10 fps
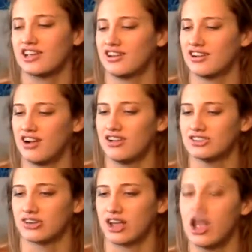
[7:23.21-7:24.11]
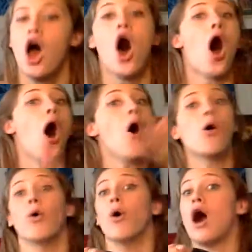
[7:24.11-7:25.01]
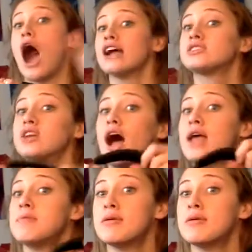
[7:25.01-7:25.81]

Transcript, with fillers: fucking Collins, okay? Oh! I saw him